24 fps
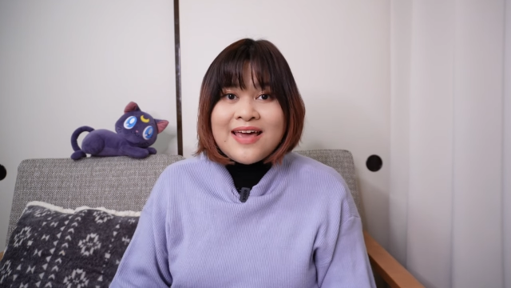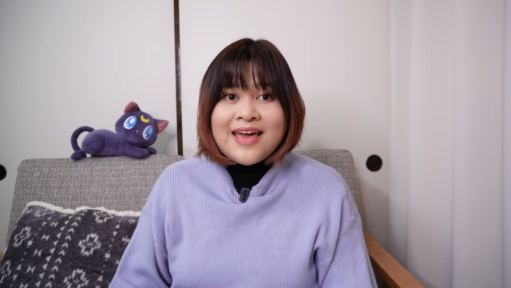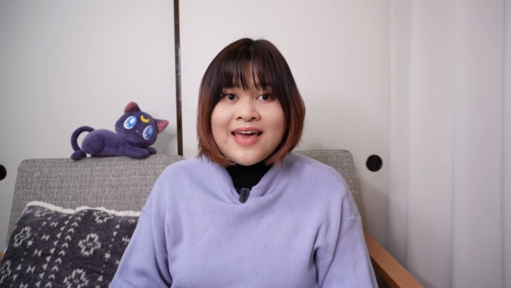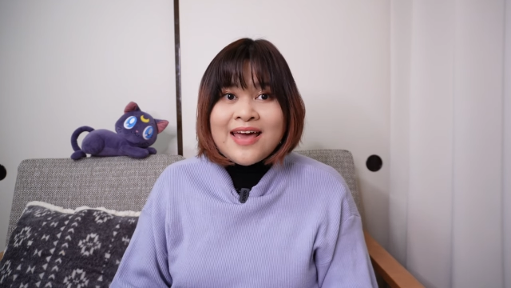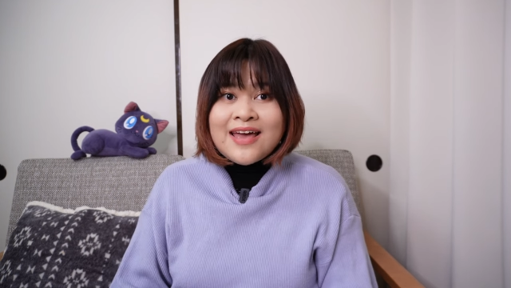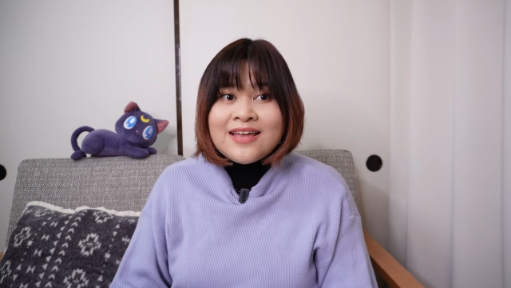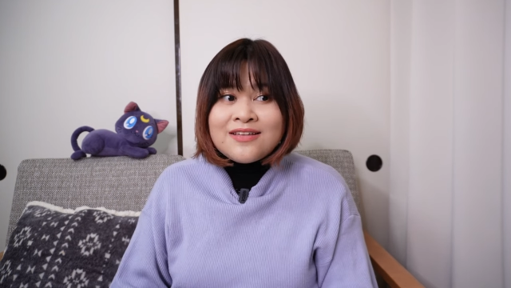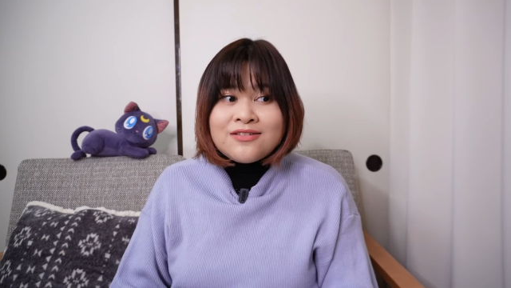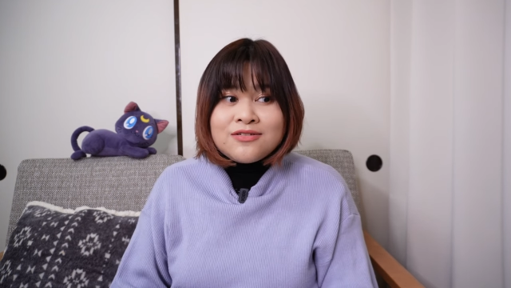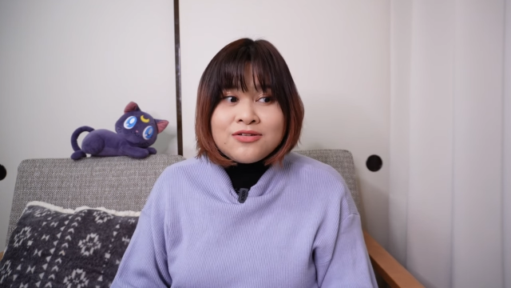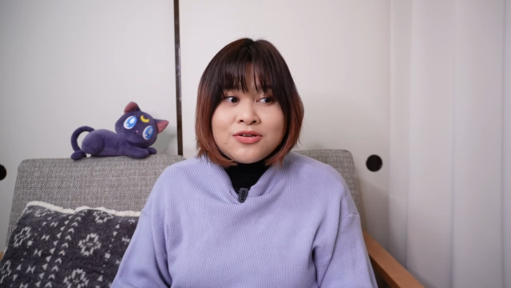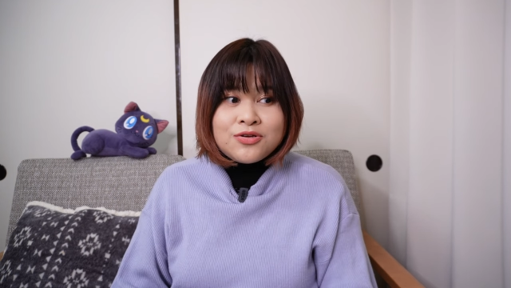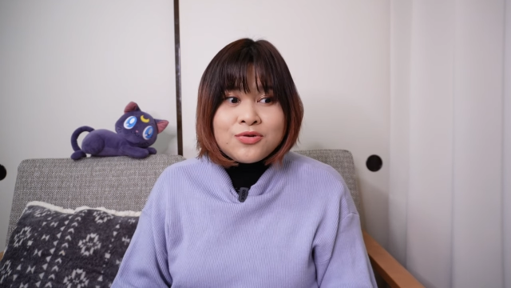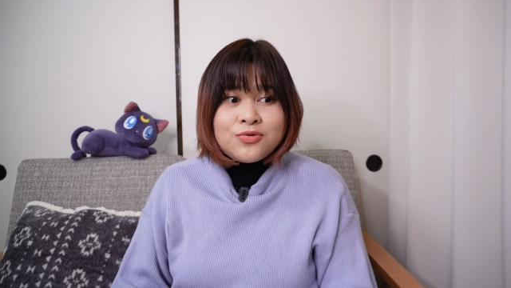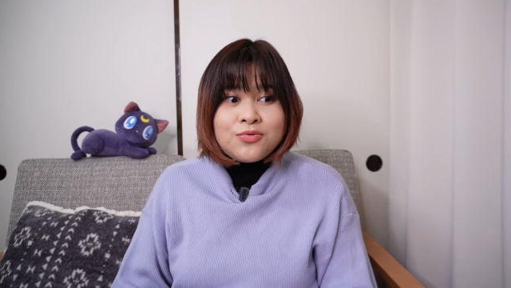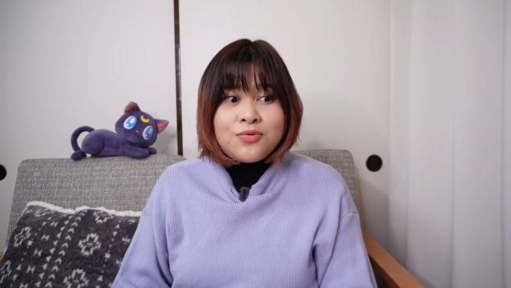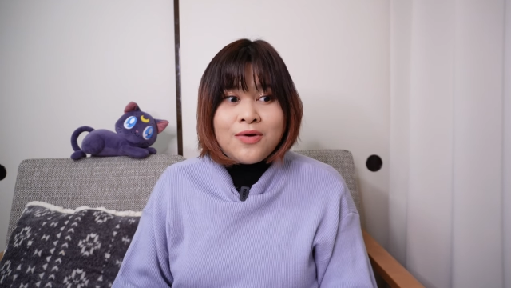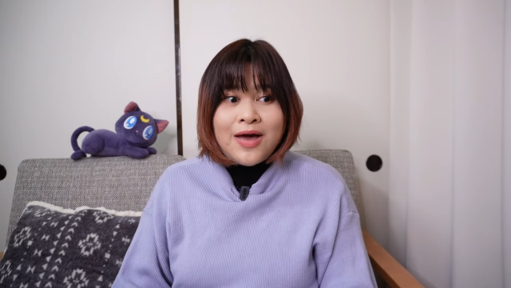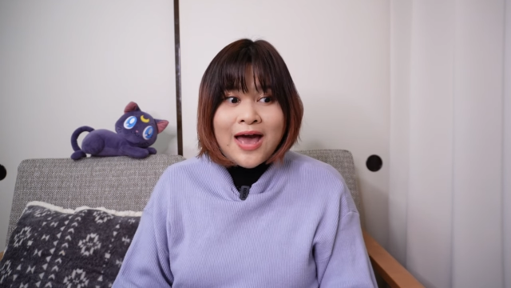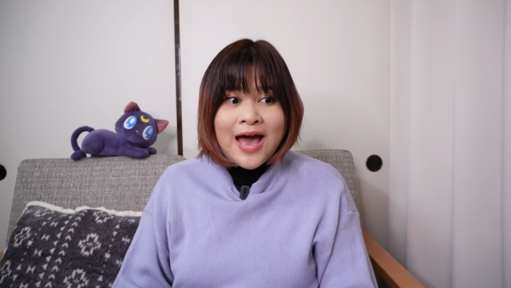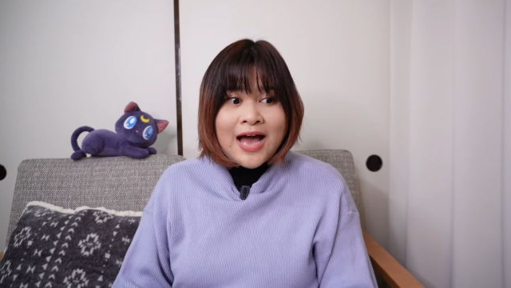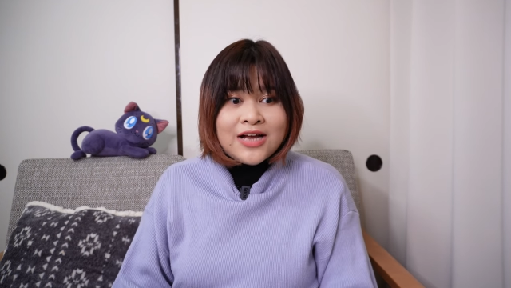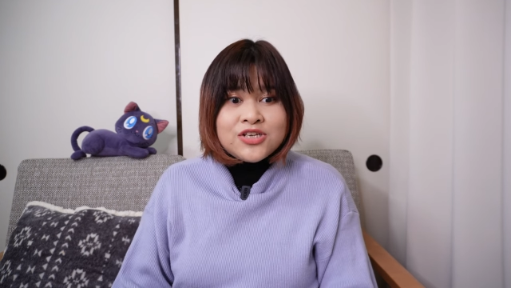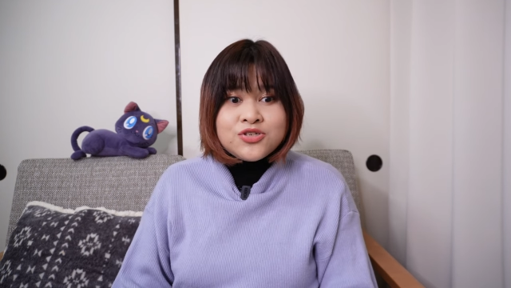and
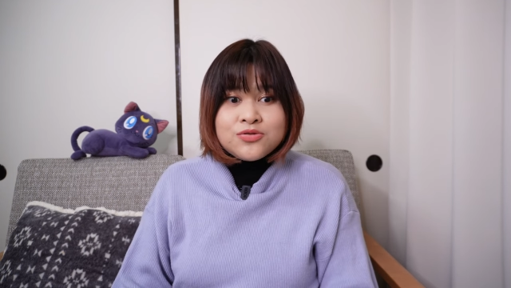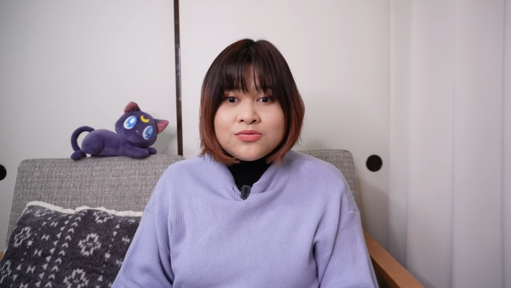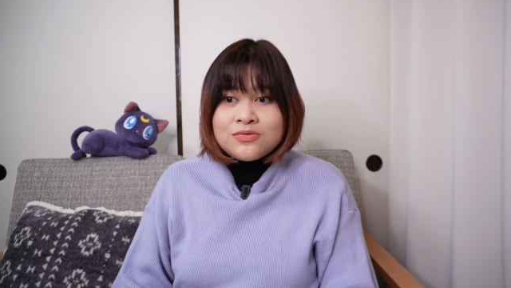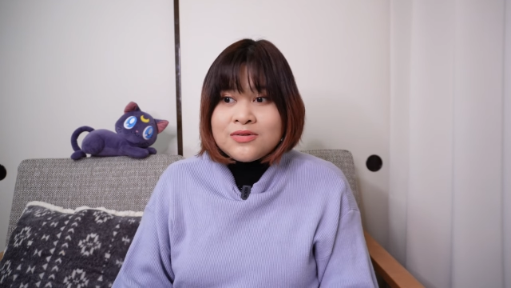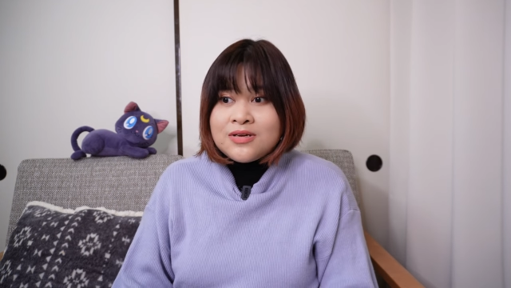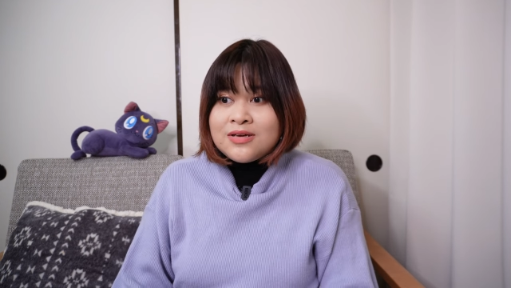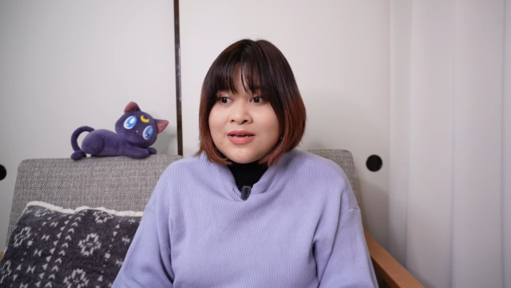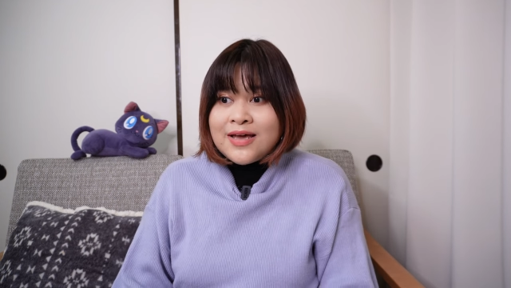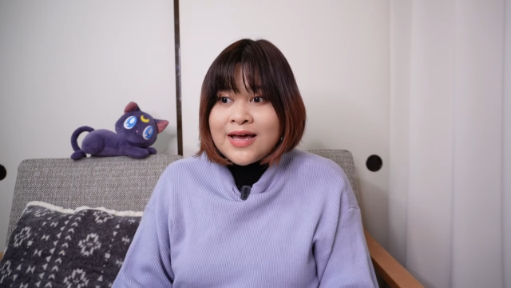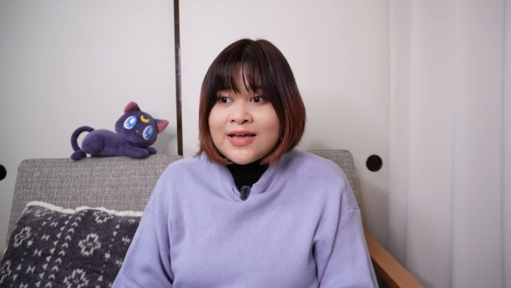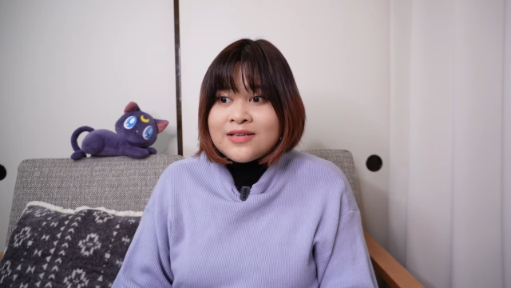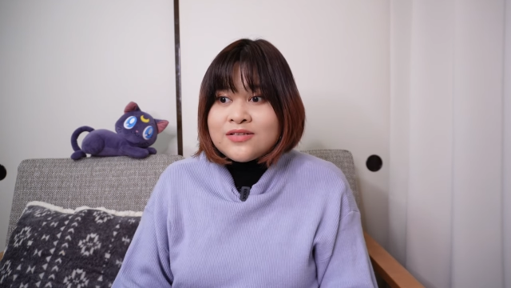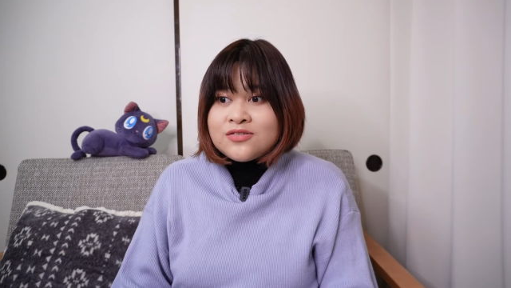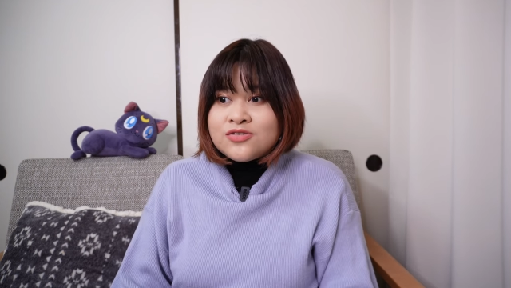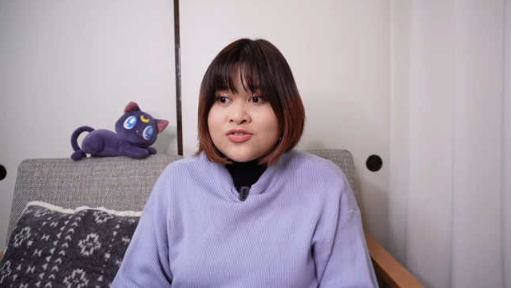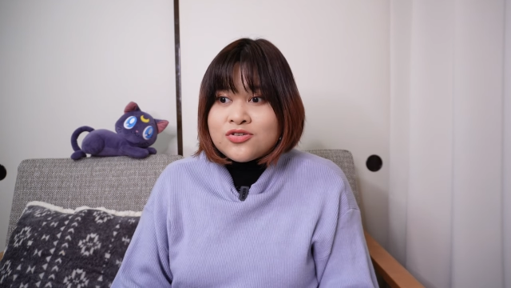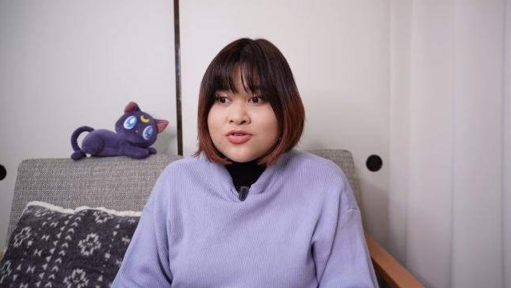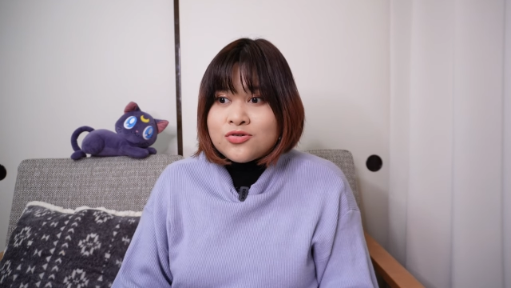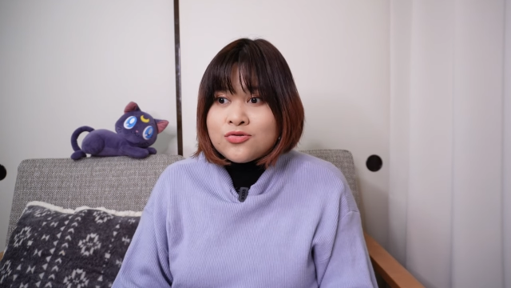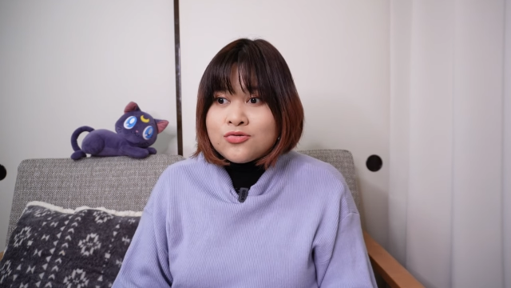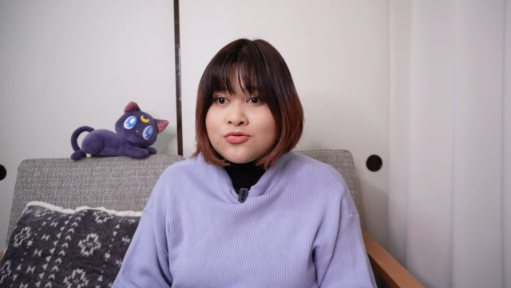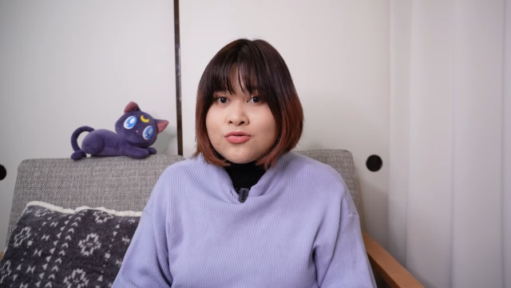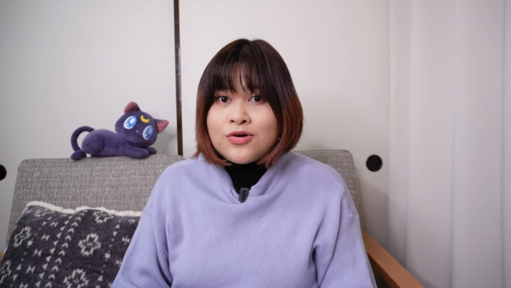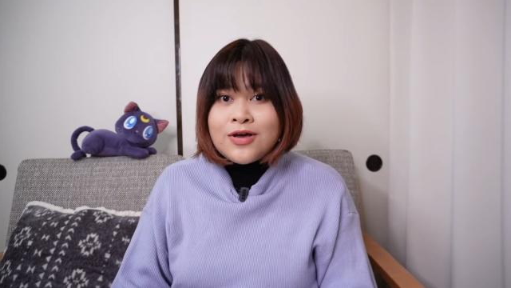you actually get
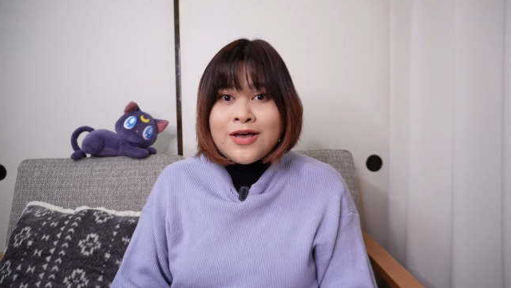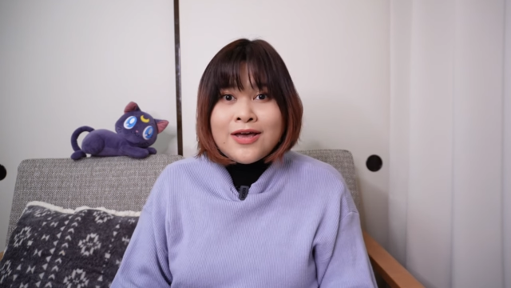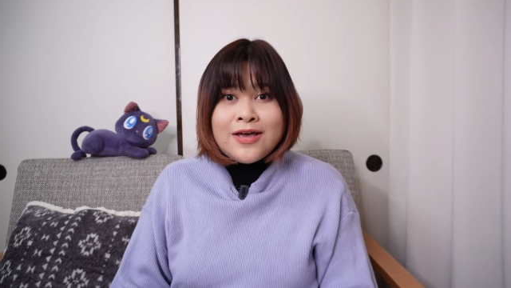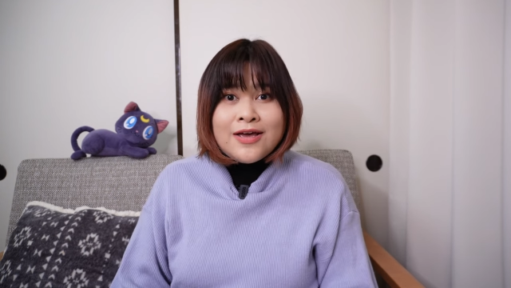to